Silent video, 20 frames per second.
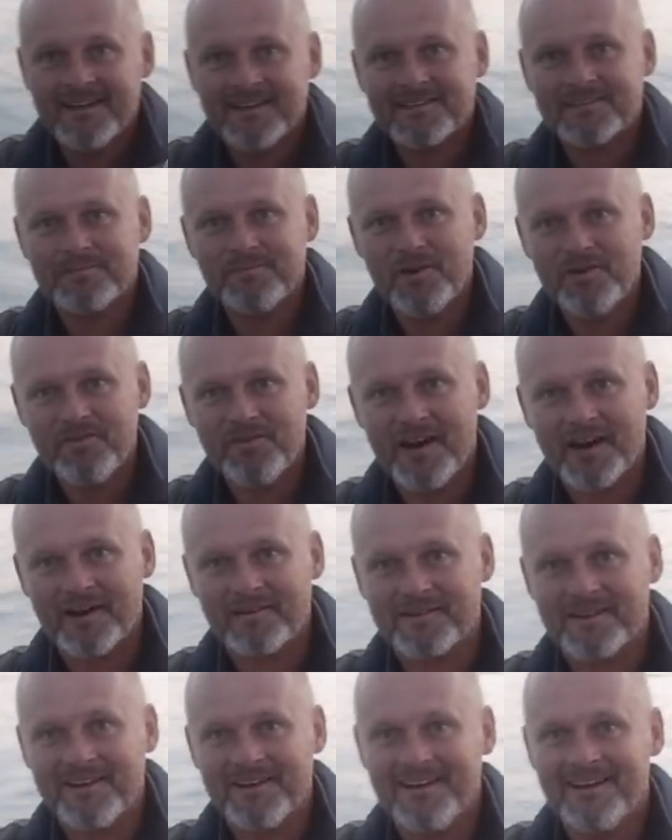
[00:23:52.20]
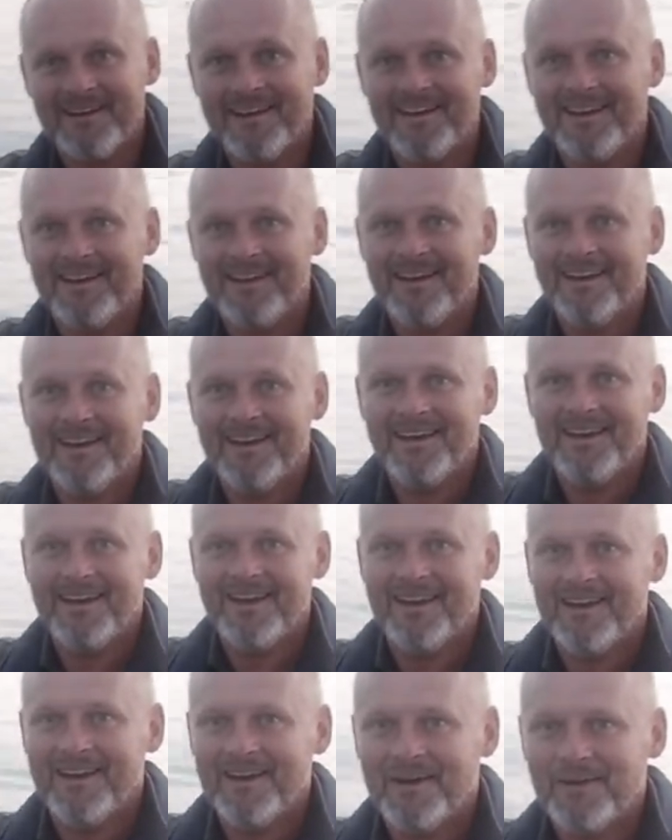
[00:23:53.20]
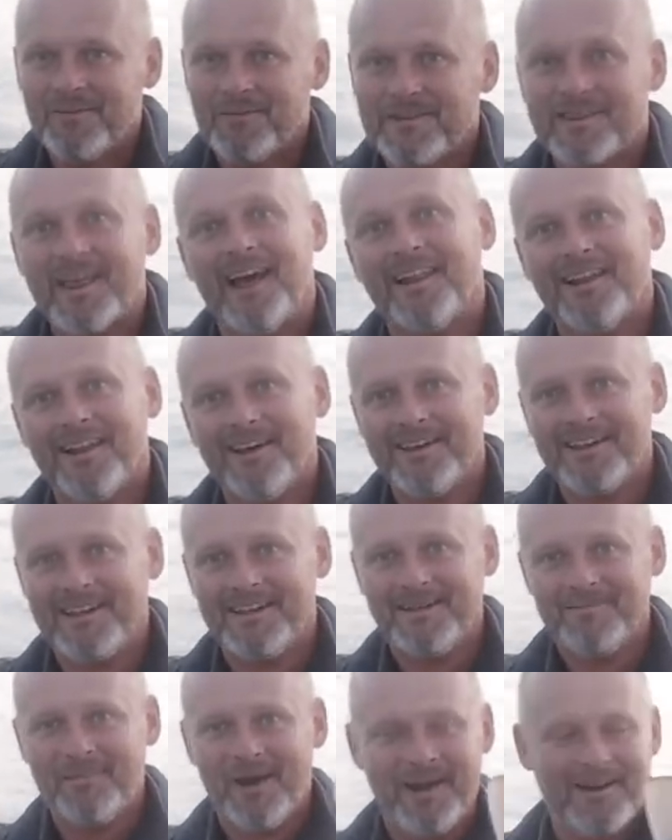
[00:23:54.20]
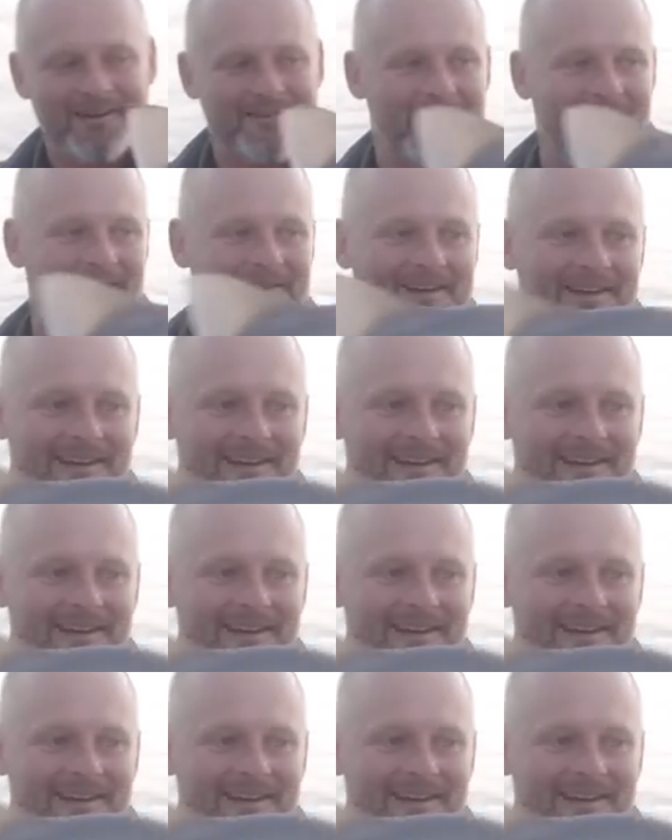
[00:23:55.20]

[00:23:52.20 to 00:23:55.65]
smooth hound with that light in the background.